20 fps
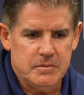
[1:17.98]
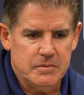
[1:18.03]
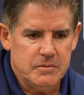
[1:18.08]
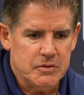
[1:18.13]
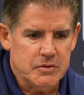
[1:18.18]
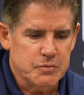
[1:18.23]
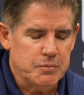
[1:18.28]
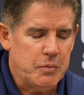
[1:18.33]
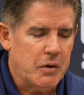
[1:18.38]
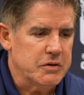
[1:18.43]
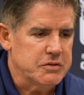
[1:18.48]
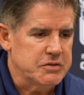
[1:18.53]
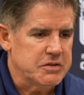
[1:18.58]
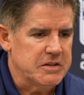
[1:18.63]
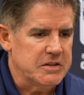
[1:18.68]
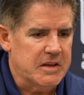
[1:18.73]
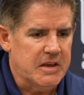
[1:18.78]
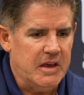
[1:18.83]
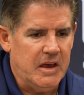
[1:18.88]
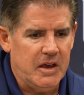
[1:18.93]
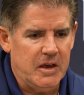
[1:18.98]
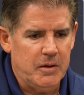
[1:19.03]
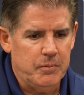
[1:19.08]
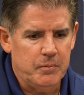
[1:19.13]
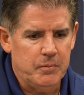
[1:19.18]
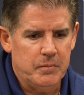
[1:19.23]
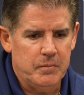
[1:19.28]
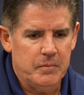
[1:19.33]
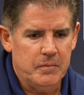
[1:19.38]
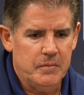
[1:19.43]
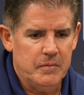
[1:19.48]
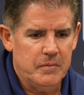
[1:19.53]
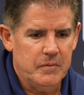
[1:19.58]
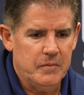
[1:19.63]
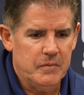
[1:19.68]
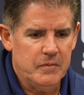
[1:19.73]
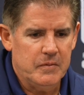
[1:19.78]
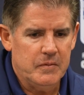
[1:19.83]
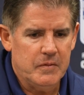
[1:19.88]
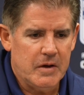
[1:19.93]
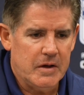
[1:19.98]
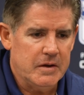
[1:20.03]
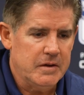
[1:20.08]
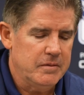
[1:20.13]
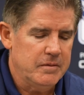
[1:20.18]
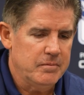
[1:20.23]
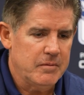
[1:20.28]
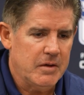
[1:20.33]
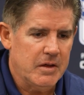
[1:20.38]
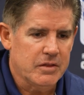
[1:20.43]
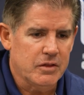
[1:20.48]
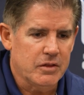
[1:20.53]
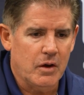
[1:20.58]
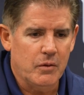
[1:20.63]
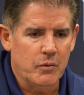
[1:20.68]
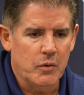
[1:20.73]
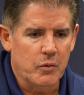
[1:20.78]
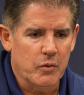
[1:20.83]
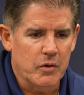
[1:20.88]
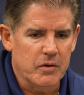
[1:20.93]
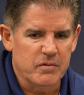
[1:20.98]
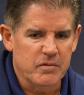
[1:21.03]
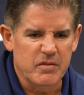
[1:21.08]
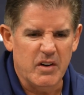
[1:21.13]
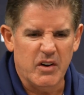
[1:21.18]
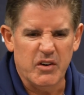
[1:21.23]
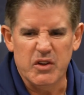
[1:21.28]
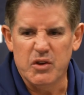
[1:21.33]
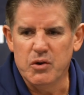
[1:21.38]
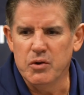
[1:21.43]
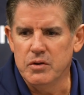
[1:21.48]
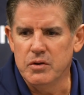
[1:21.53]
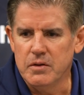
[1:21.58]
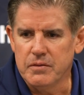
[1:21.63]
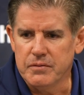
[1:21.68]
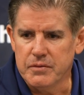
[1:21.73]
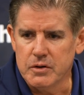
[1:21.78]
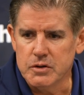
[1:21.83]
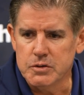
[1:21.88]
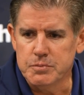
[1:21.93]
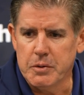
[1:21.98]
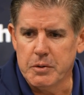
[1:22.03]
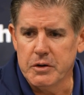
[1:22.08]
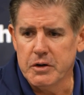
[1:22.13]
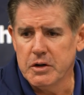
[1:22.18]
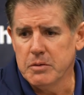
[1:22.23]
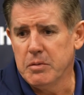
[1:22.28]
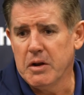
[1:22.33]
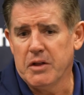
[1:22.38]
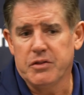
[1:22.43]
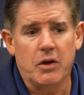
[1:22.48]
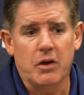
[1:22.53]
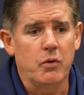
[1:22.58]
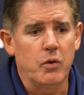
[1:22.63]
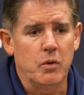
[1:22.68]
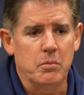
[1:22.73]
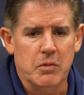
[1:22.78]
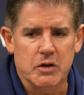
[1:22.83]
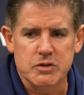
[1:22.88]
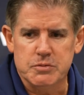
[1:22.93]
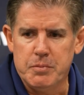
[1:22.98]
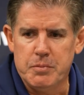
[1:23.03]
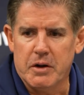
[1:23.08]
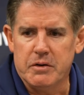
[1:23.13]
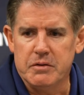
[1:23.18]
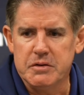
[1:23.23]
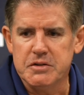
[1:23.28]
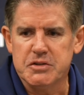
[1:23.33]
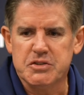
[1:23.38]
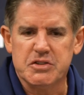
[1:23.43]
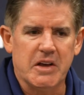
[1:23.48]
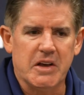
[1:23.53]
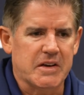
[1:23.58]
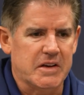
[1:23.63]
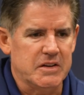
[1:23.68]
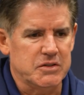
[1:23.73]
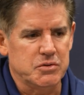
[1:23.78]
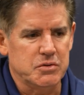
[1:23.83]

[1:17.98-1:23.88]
there's parts of the game I thought we weren't very good in the first period, but I thought we were much better in the second.